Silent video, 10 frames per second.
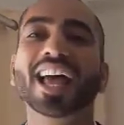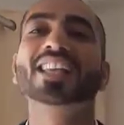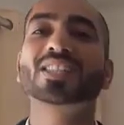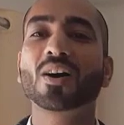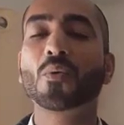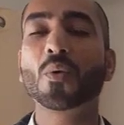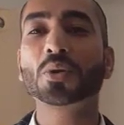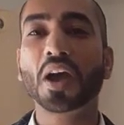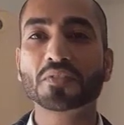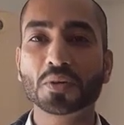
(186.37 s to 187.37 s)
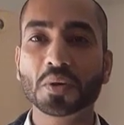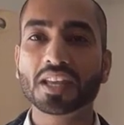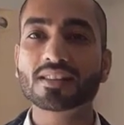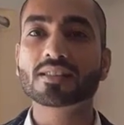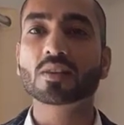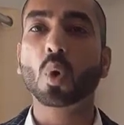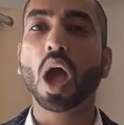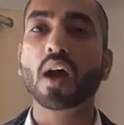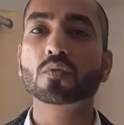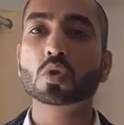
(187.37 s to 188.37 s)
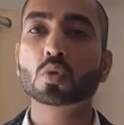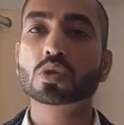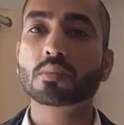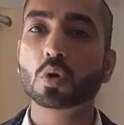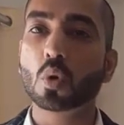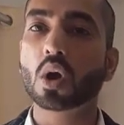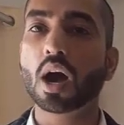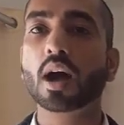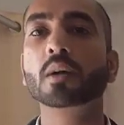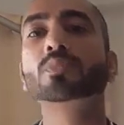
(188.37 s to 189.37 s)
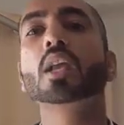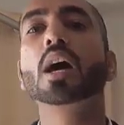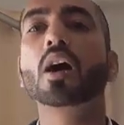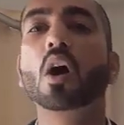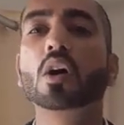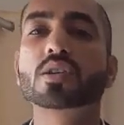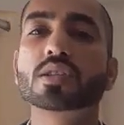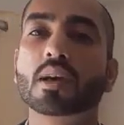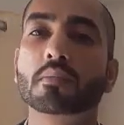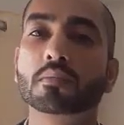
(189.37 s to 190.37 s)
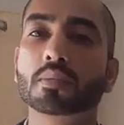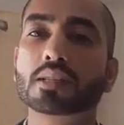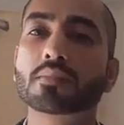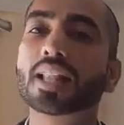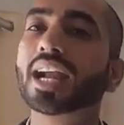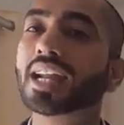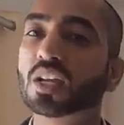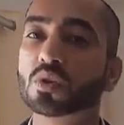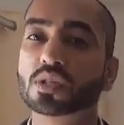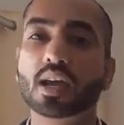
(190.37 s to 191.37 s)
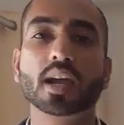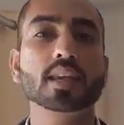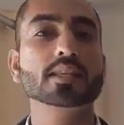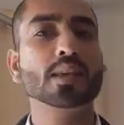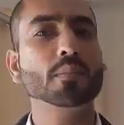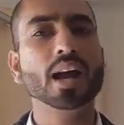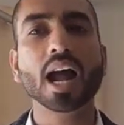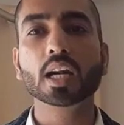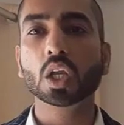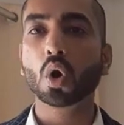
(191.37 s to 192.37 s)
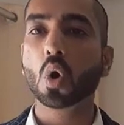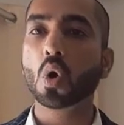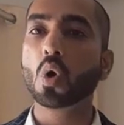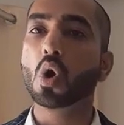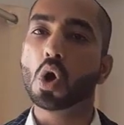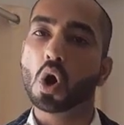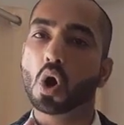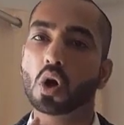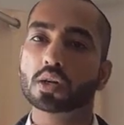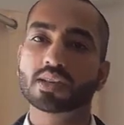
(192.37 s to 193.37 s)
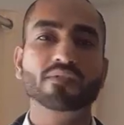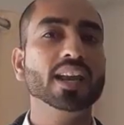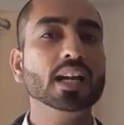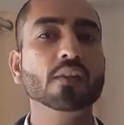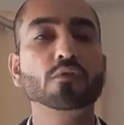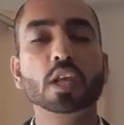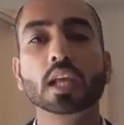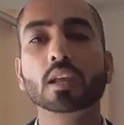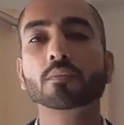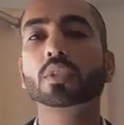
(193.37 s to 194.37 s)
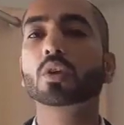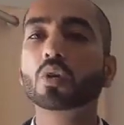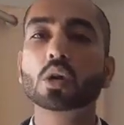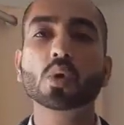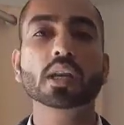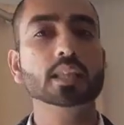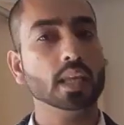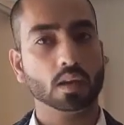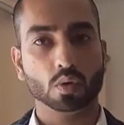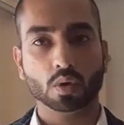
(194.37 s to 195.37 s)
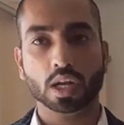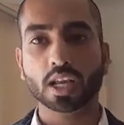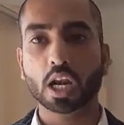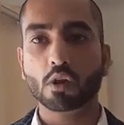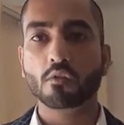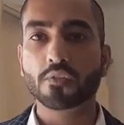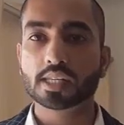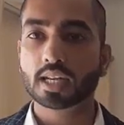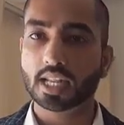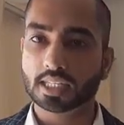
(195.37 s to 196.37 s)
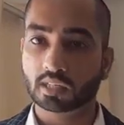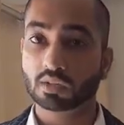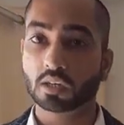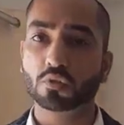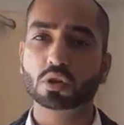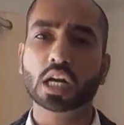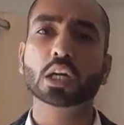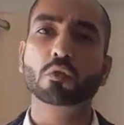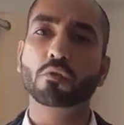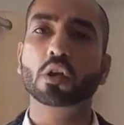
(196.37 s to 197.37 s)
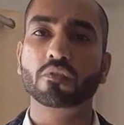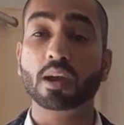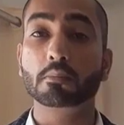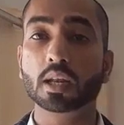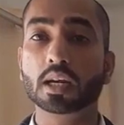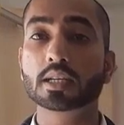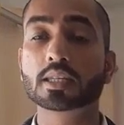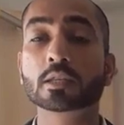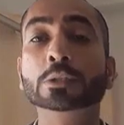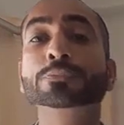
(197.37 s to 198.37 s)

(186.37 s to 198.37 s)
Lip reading: So what you have to do is you have to do some yoga or some light exercise, some cardio or some weightlifting. You can do anything, any kind of physical activity for 30 to 45 minutes,